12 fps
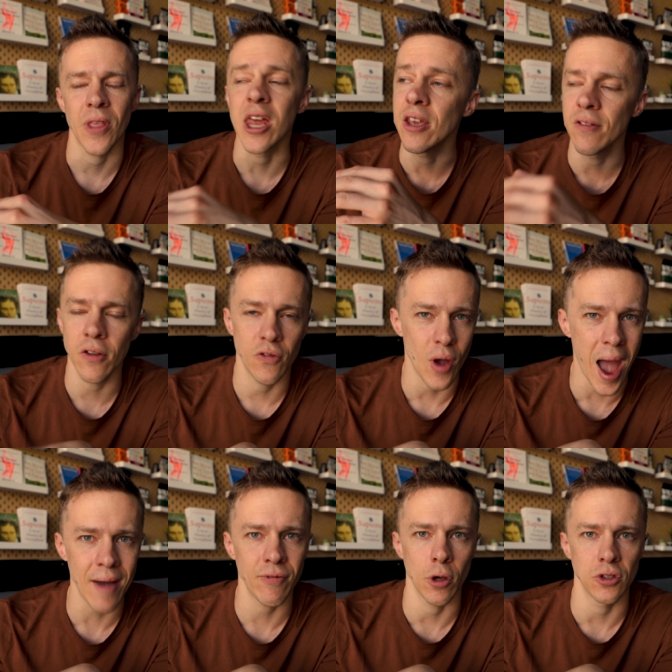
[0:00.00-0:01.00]
And even if you
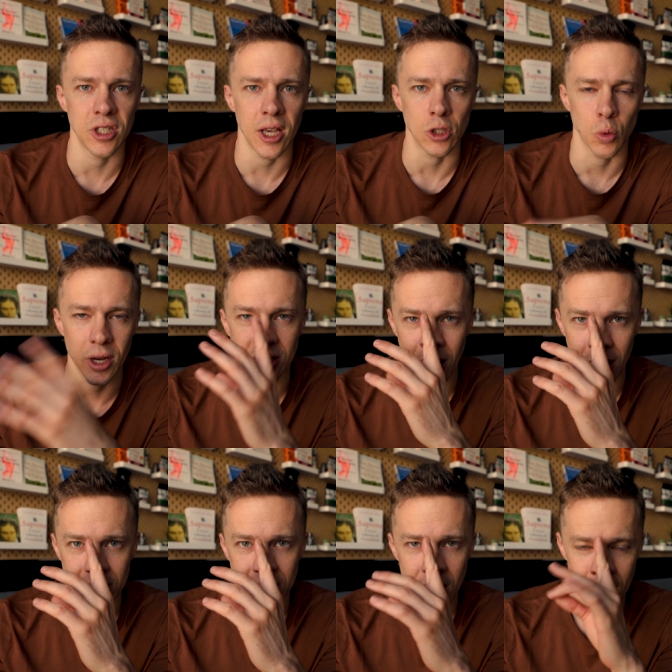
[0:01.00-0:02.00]
have those things, what it
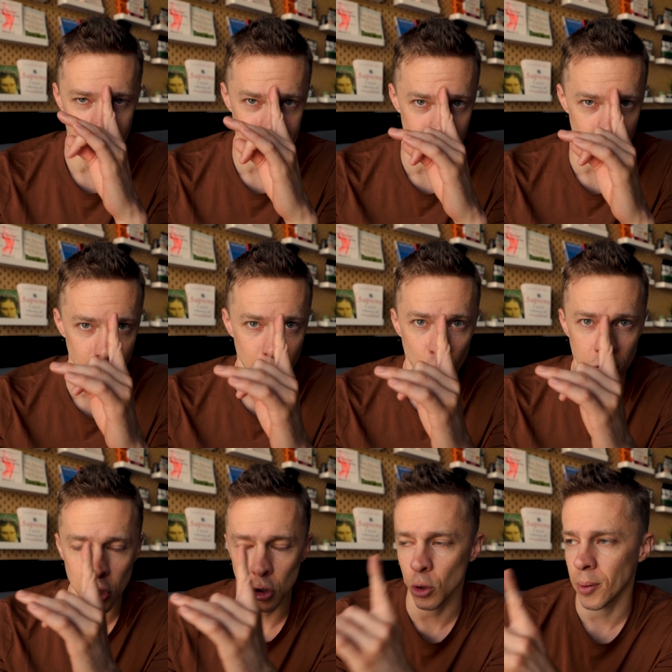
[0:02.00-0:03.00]
does is it
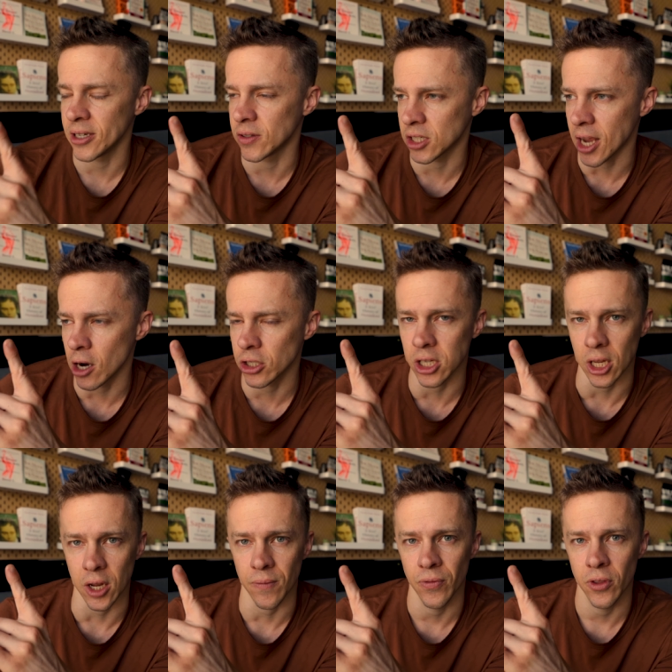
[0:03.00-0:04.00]
moves you to a place of
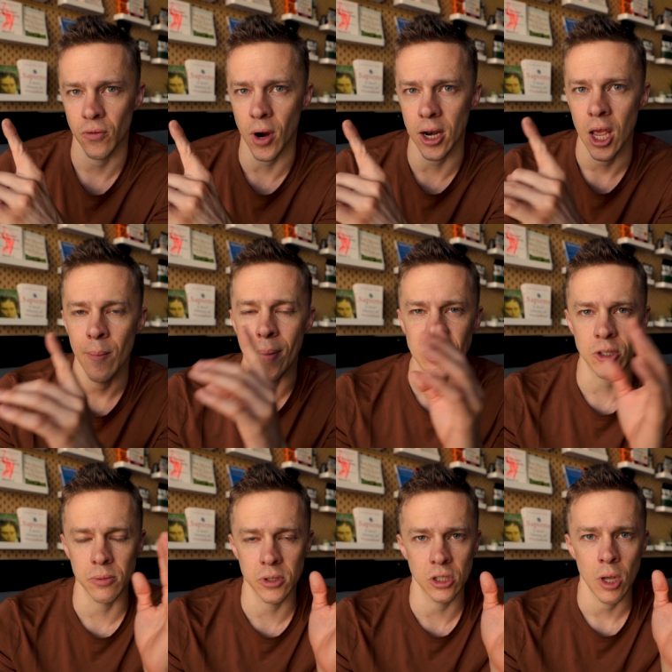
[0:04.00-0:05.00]
scarcity, right?
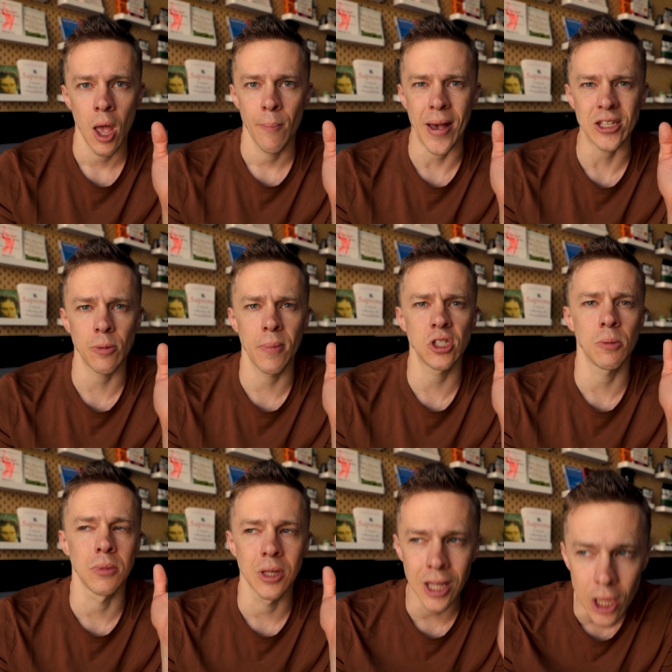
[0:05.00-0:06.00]
Pessimism,
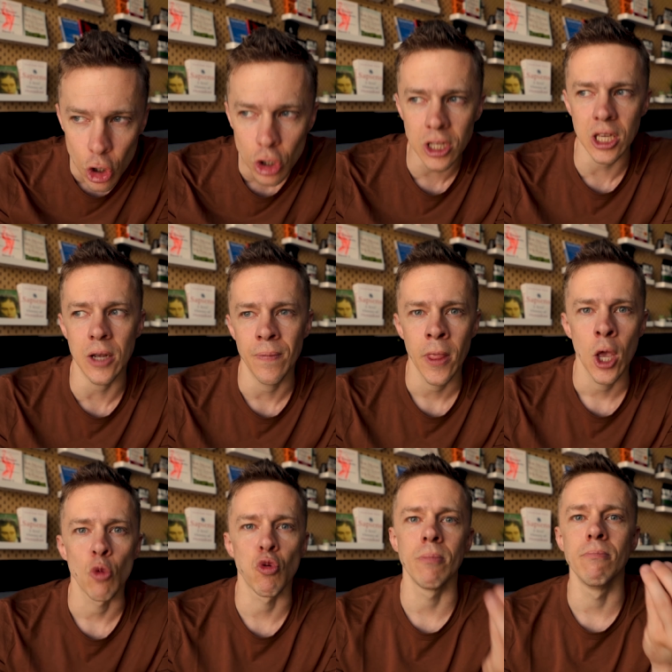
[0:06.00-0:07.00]
pessimism literally
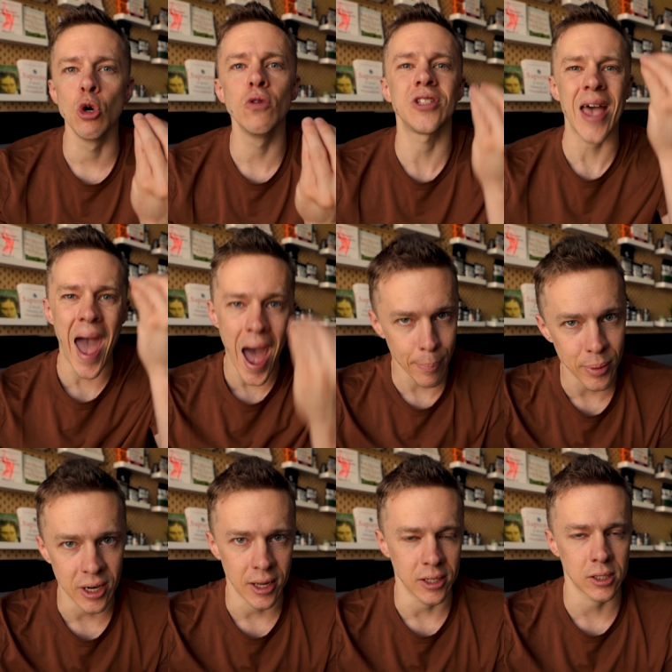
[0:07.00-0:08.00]
removes
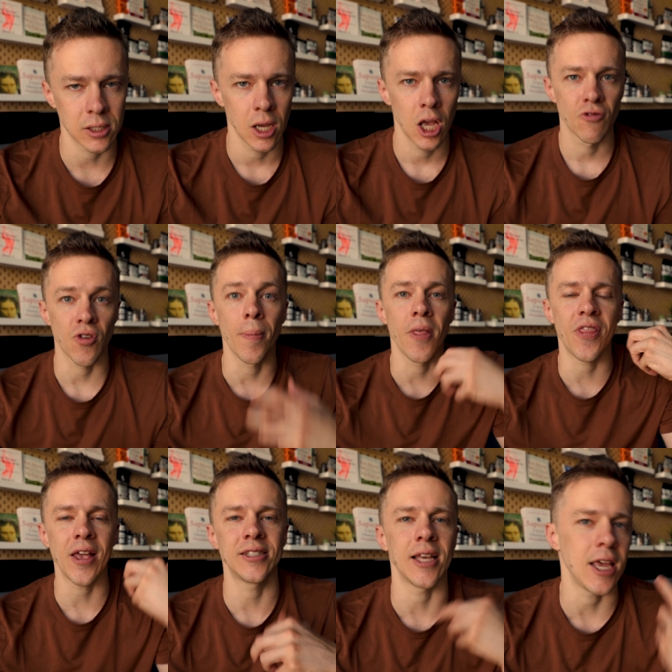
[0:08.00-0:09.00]
happiness from the
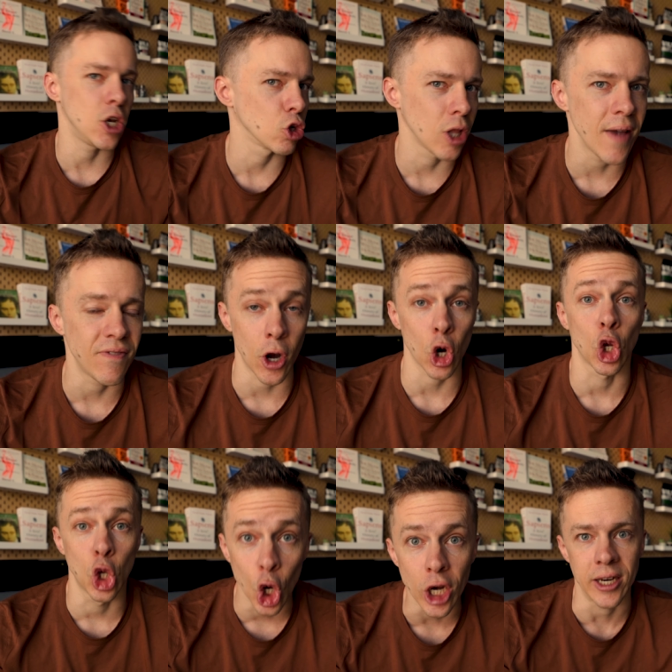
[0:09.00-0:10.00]
things that in your life that are
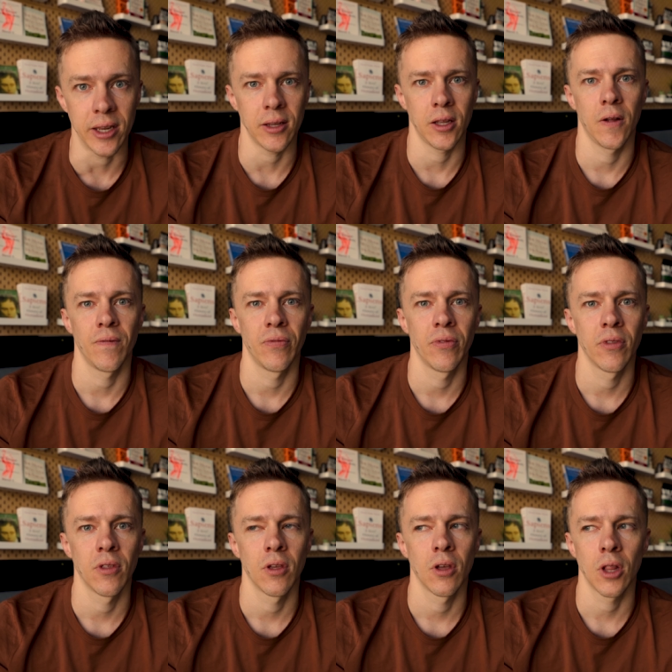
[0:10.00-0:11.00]
good.
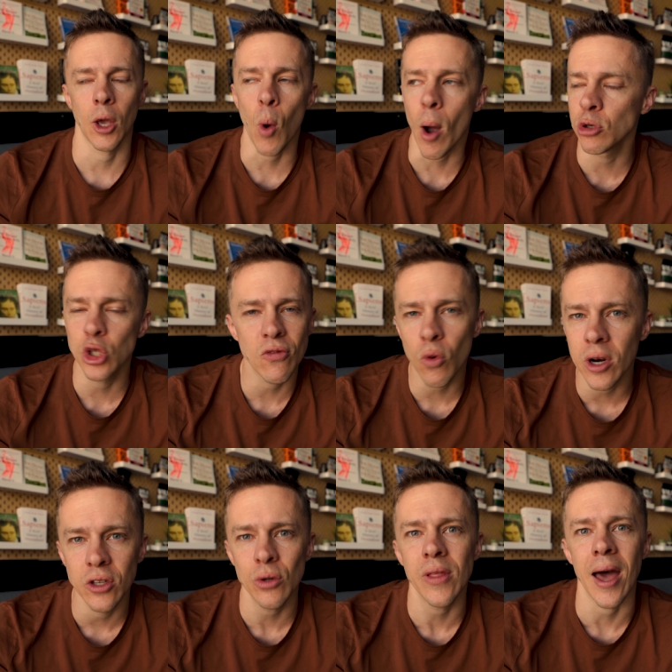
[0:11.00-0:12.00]
Like, why would you ever
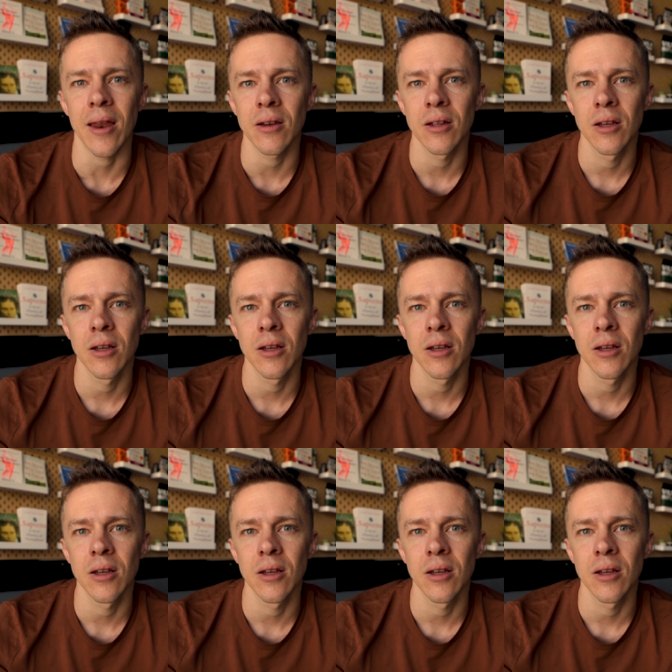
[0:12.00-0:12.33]
want to do that?